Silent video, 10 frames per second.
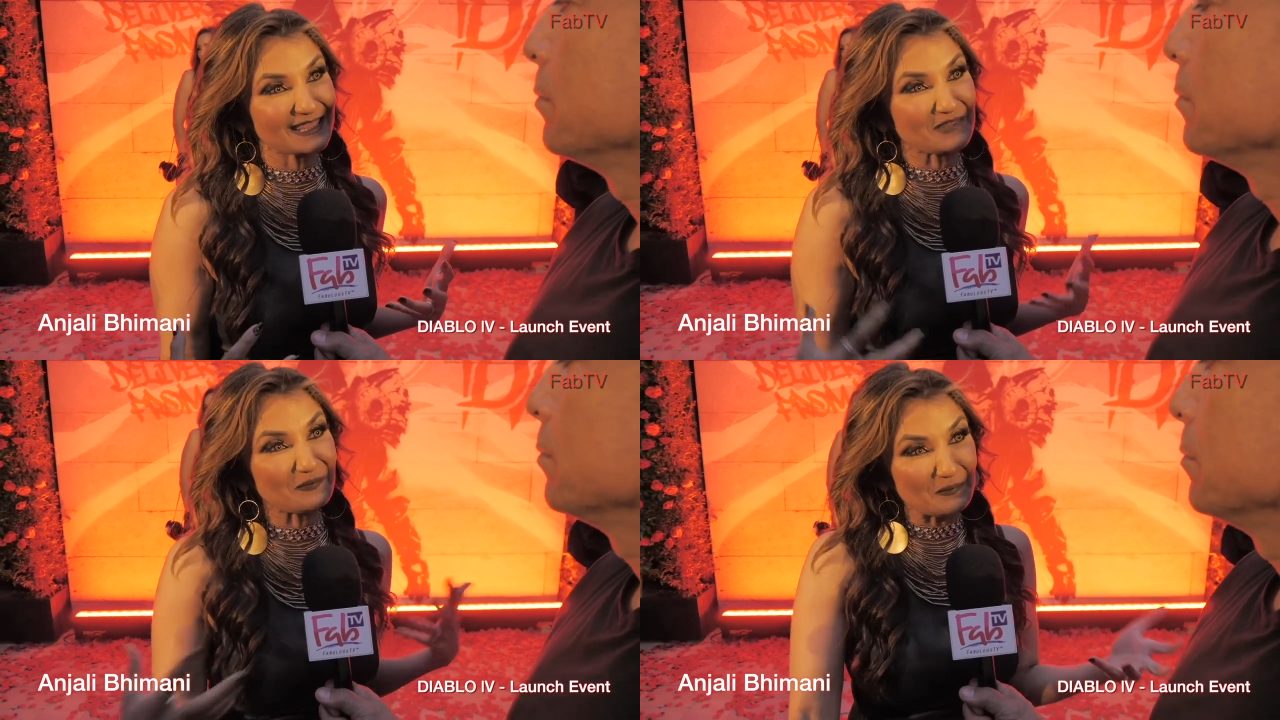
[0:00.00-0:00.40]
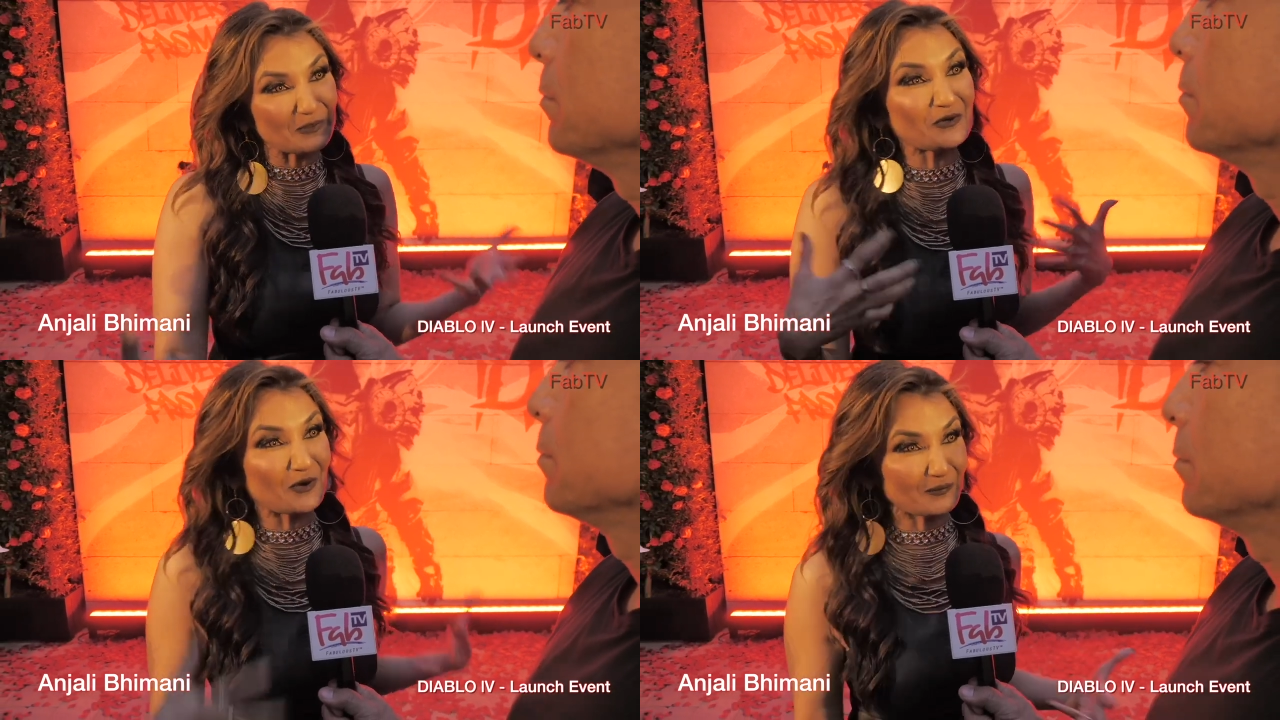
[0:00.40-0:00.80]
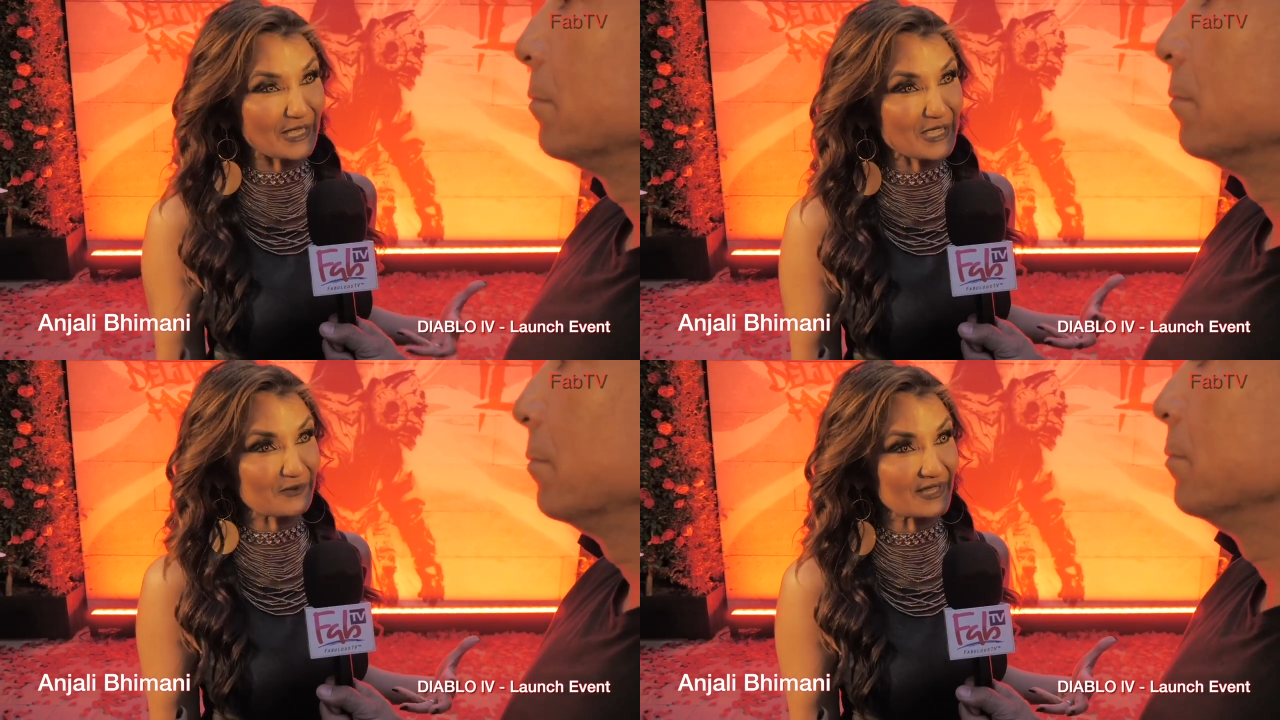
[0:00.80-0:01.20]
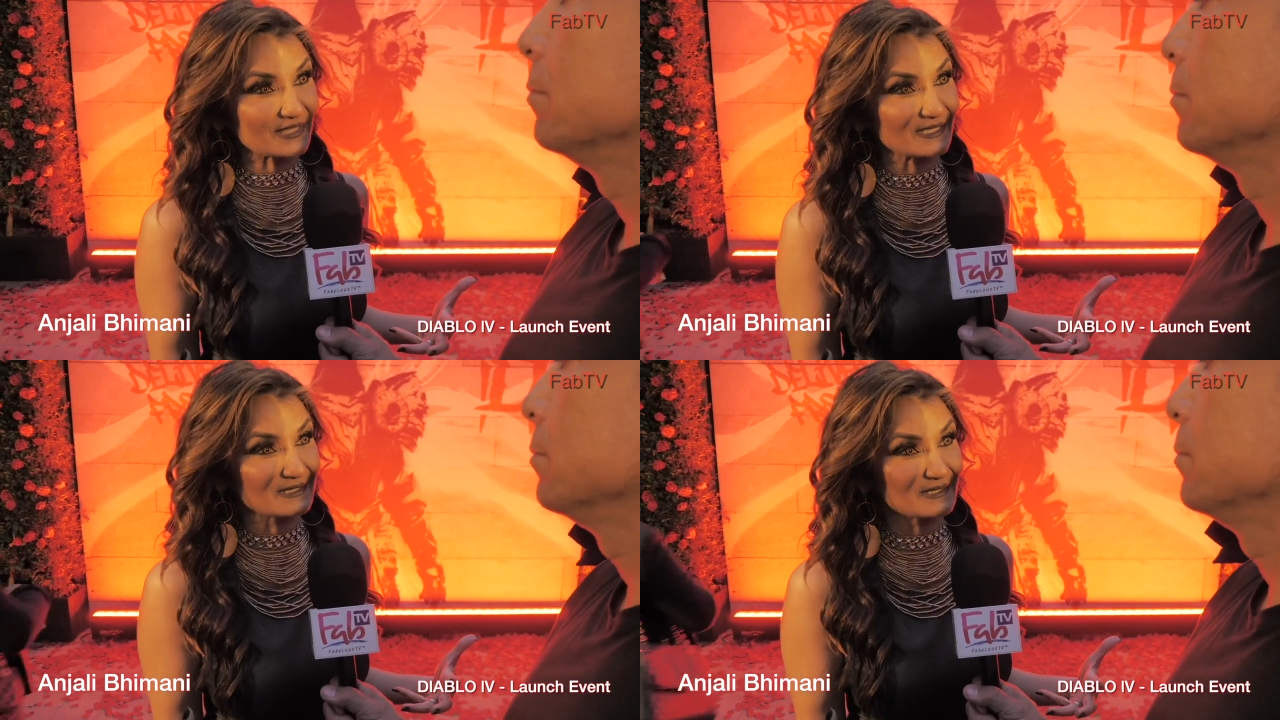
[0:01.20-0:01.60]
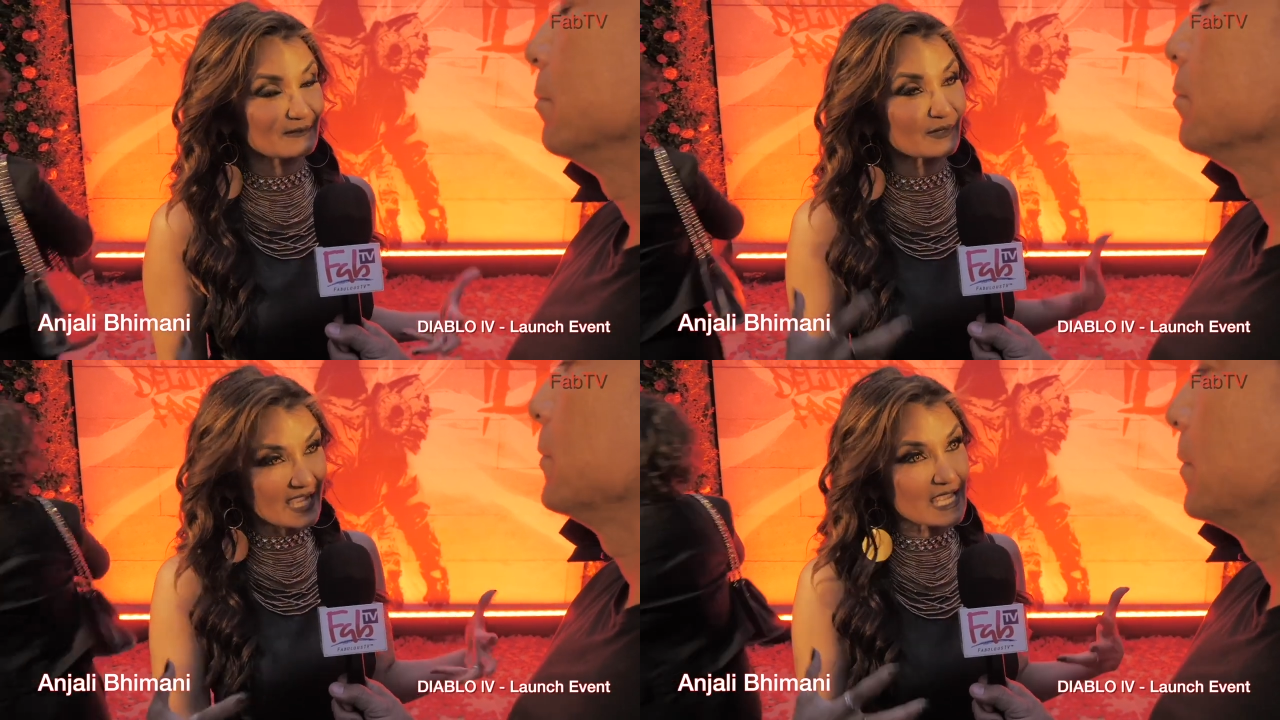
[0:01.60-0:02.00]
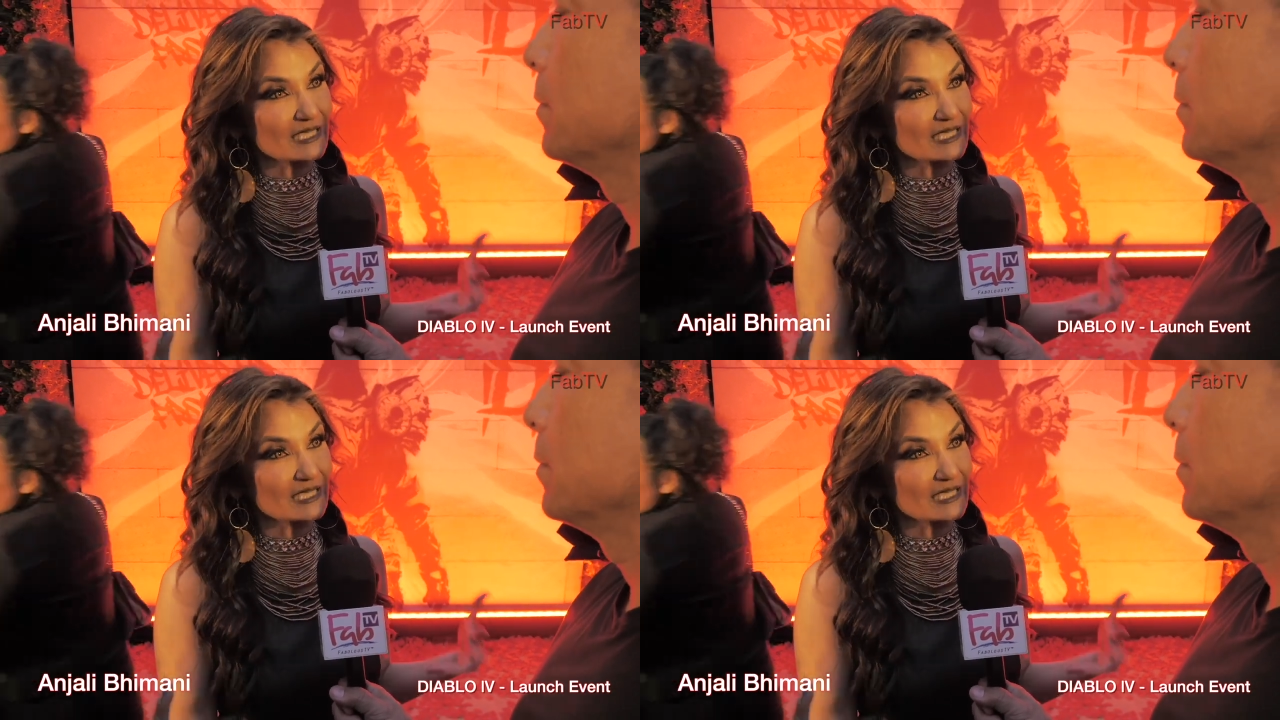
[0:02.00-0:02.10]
the people who are playing with it, playing